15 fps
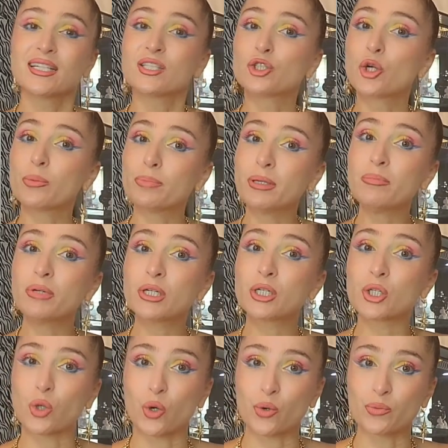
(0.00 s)
So BB
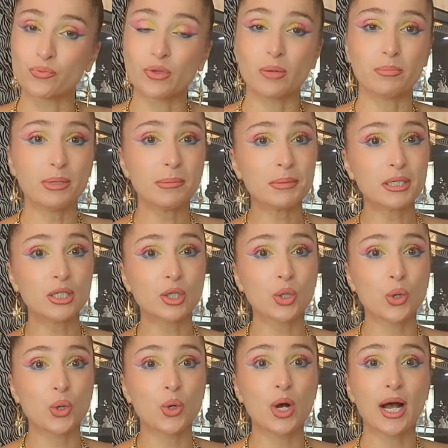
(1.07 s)
glow. BB
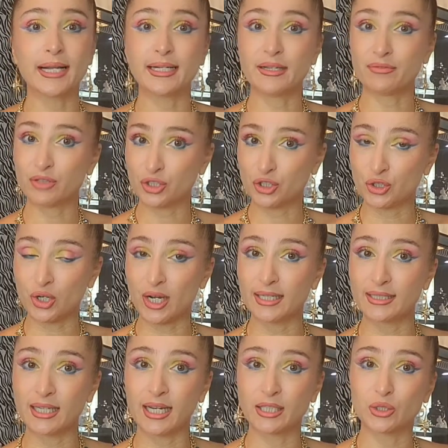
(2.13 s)
glow, I never
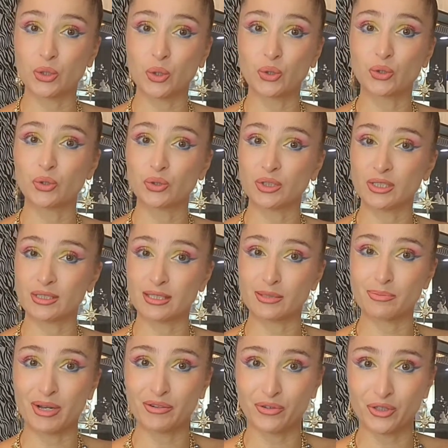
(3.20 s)
tried. I told you this
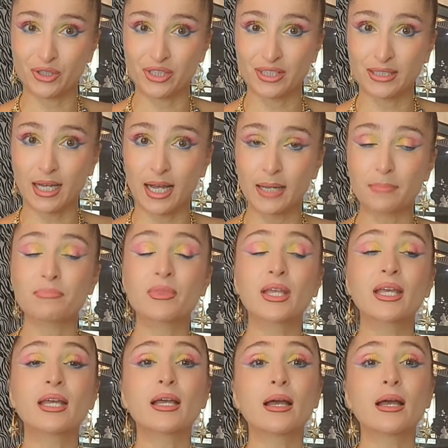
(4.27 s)
is my first time.